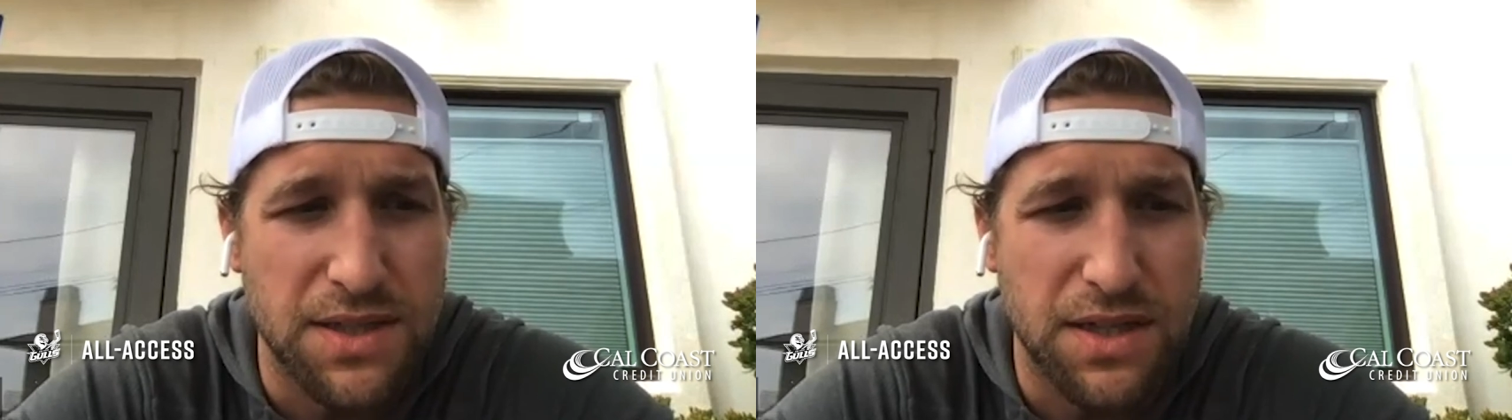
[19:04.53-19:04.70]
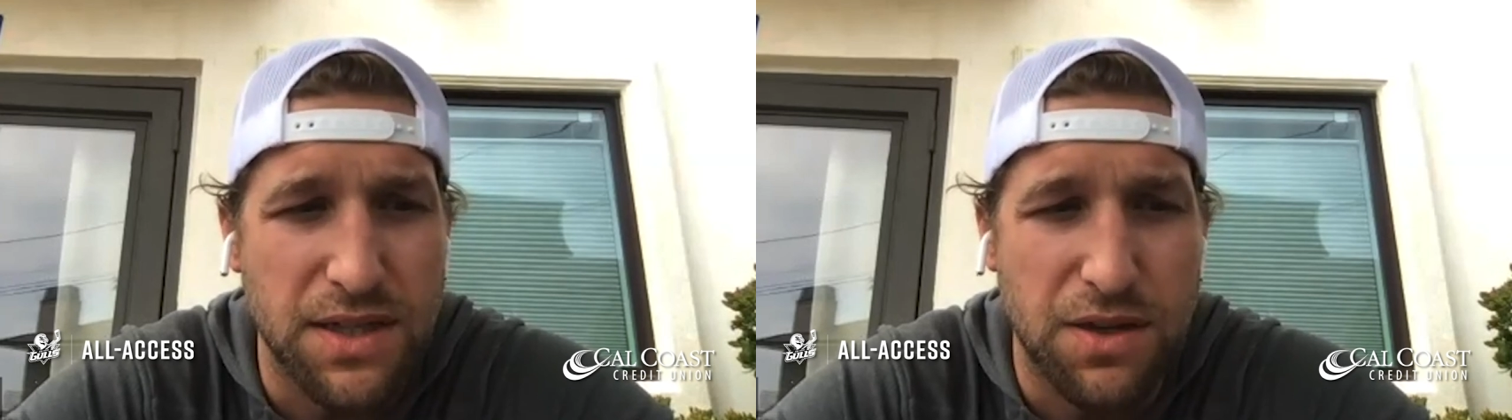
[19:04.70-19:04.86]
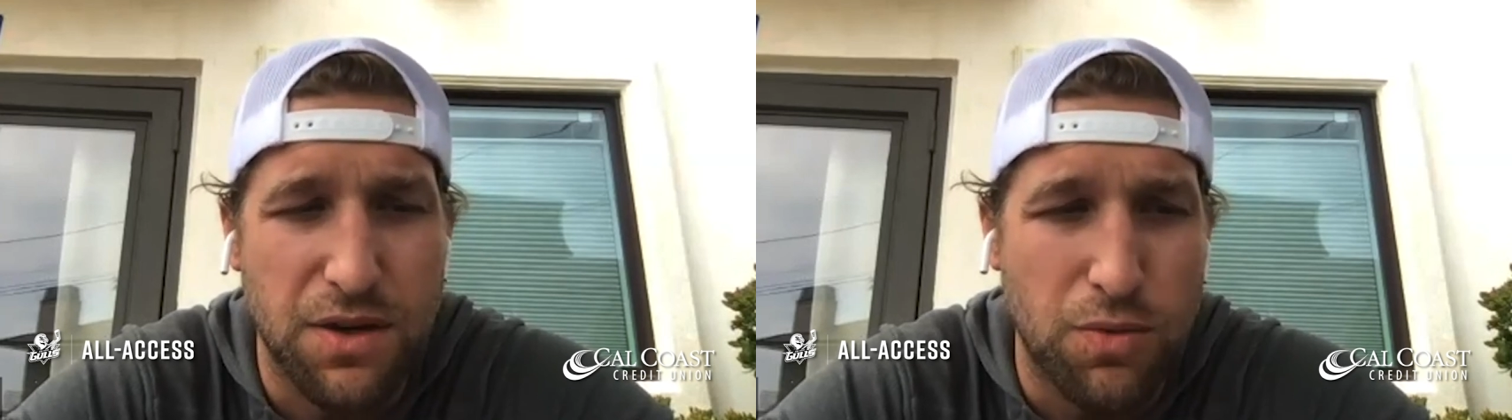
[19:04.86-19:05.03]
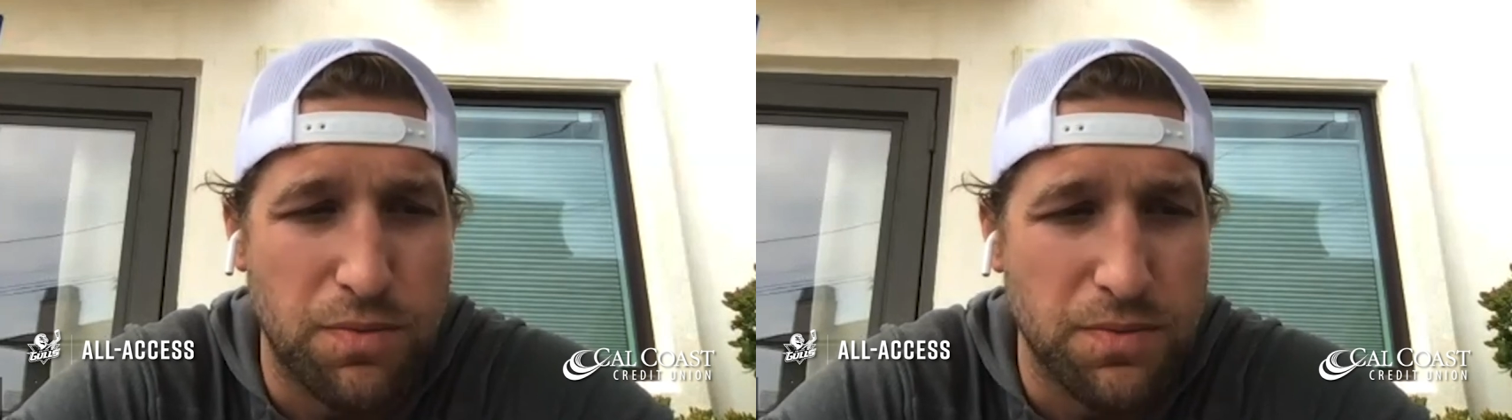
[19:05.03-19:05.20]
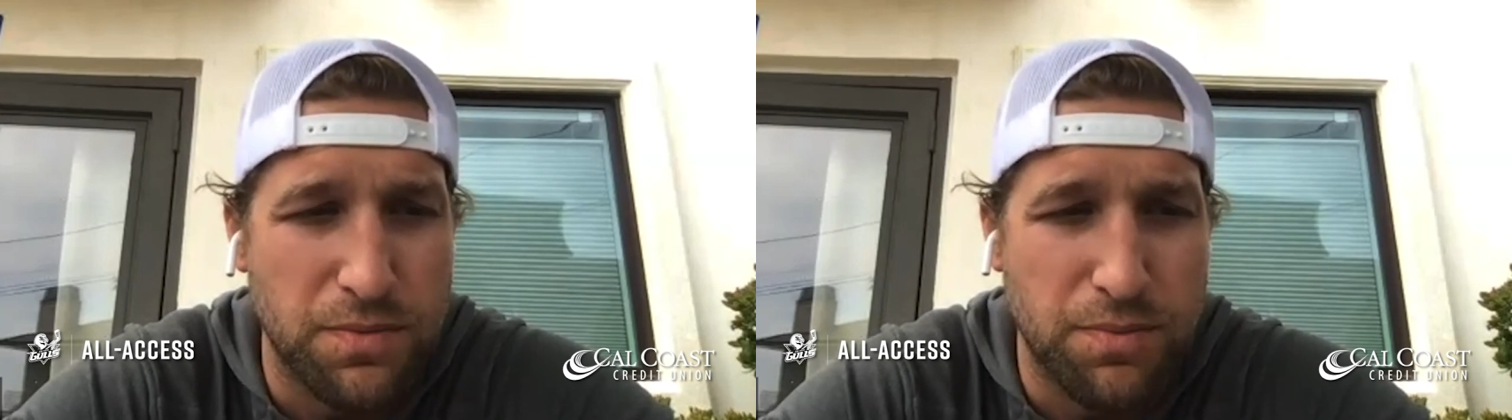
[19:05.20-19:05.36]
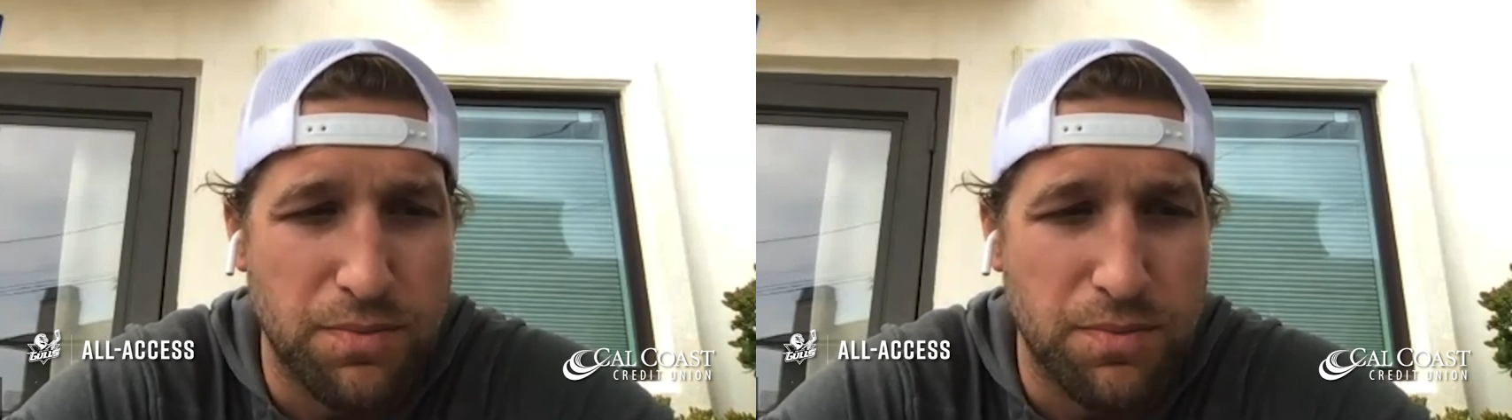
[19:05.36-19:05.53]
and the whole
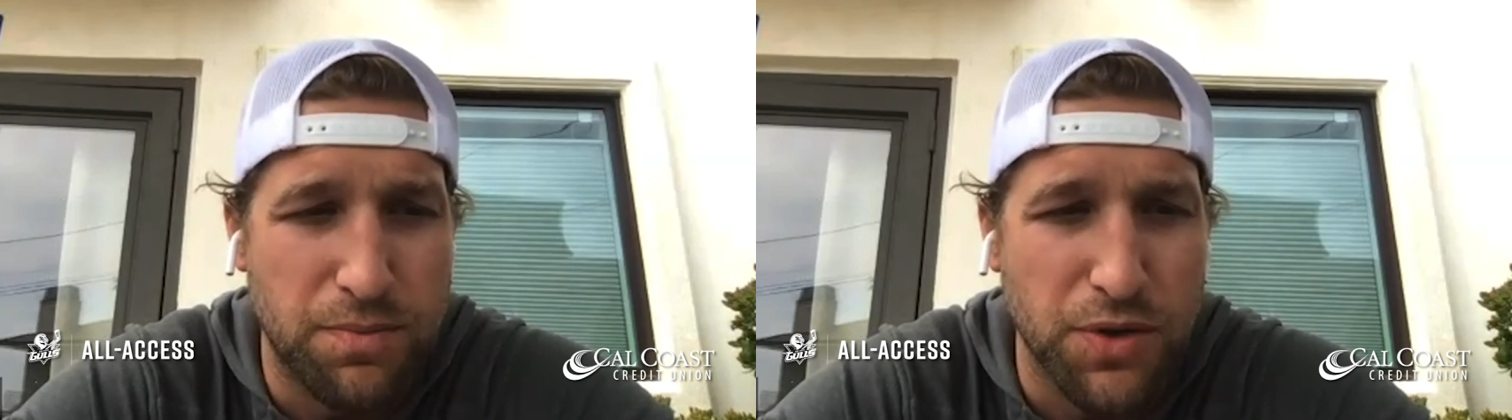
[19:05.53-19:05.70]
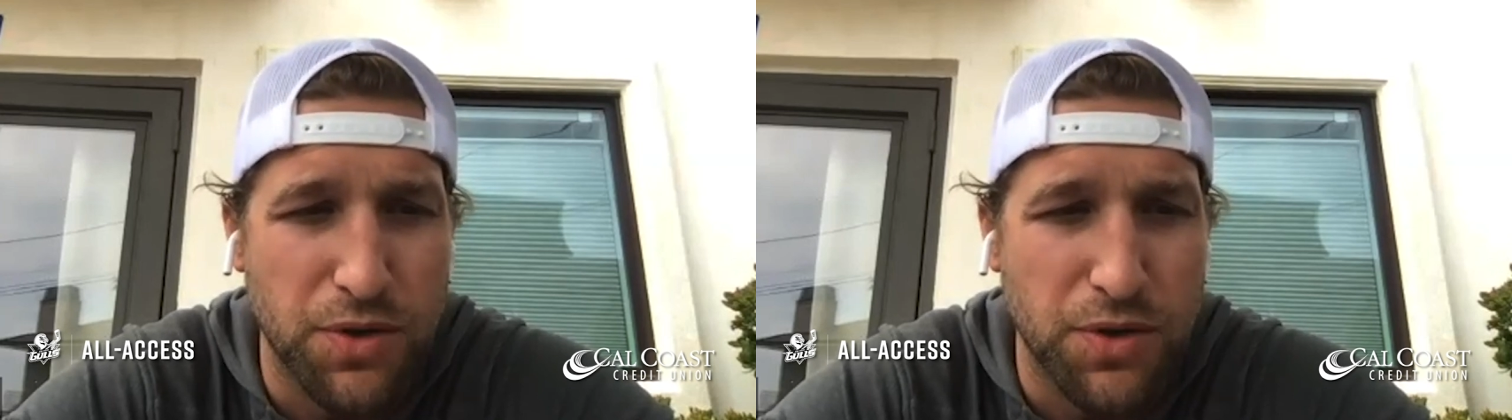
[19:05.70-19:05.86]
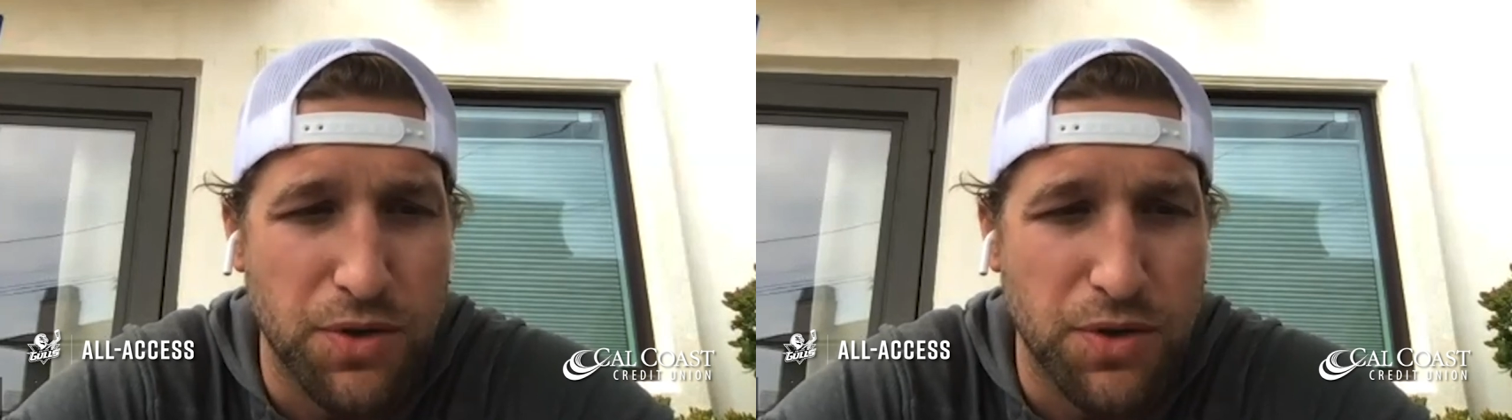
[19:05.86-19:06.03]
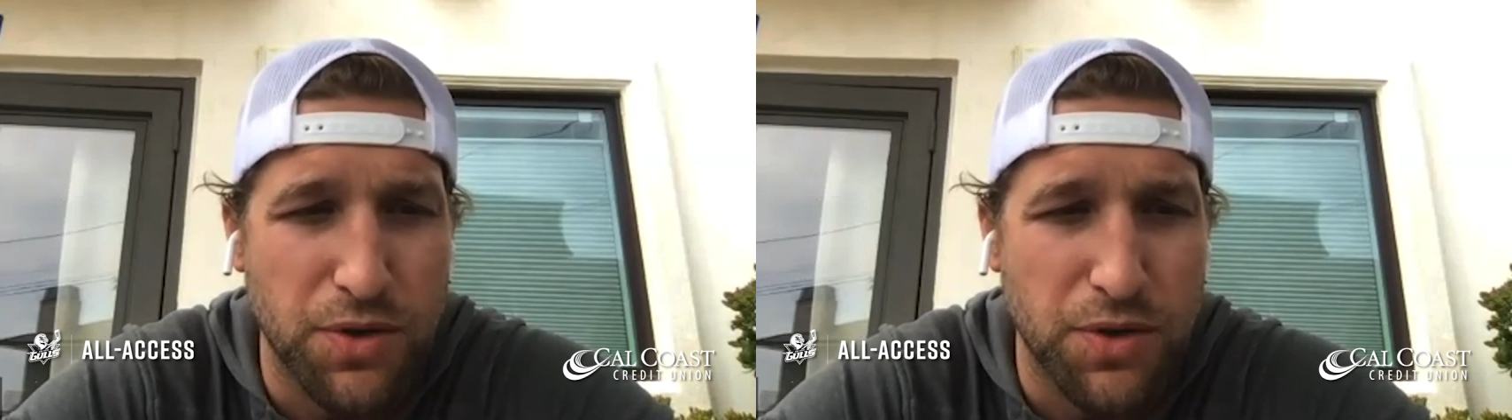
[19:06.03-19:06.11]
birth